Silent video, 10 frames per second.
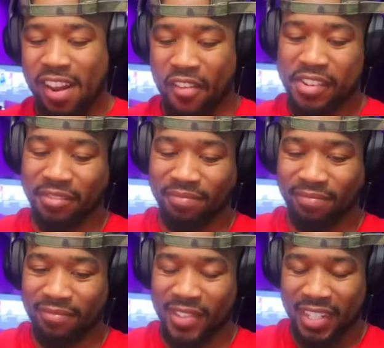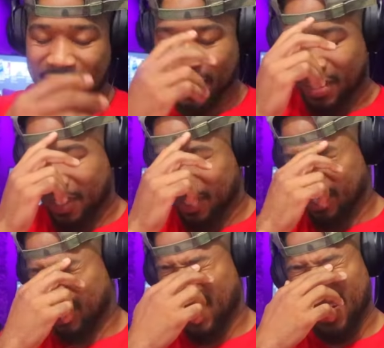I'm saying. He said that the
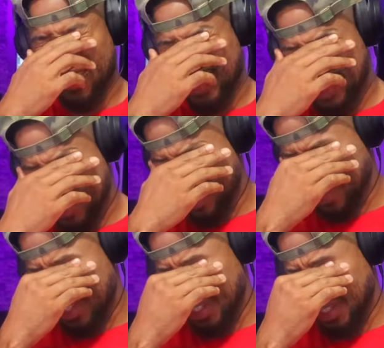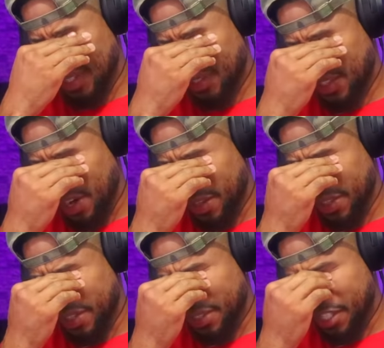track. He said that the shit that
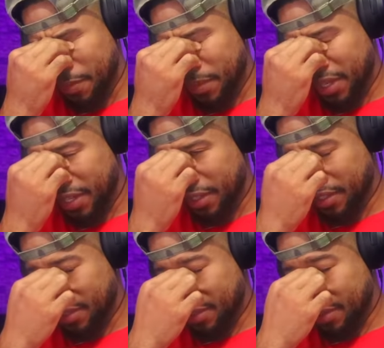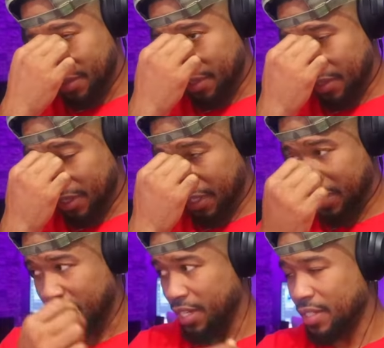Charlie and Hitman
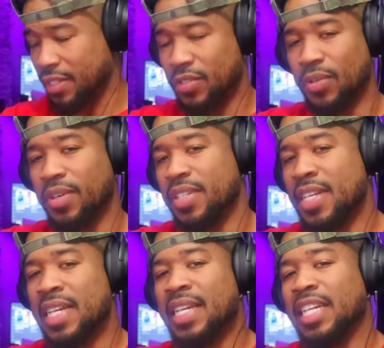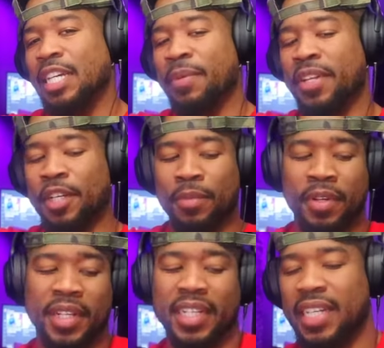said towards Eminem
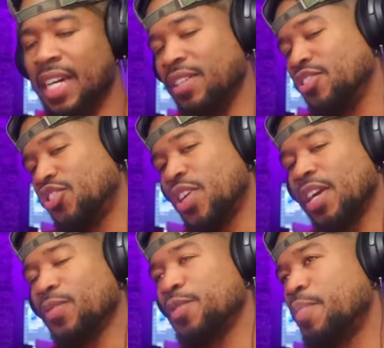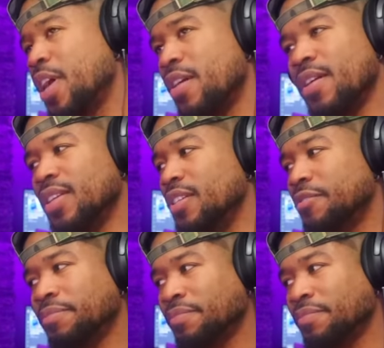on Nick Cannon's track was parody,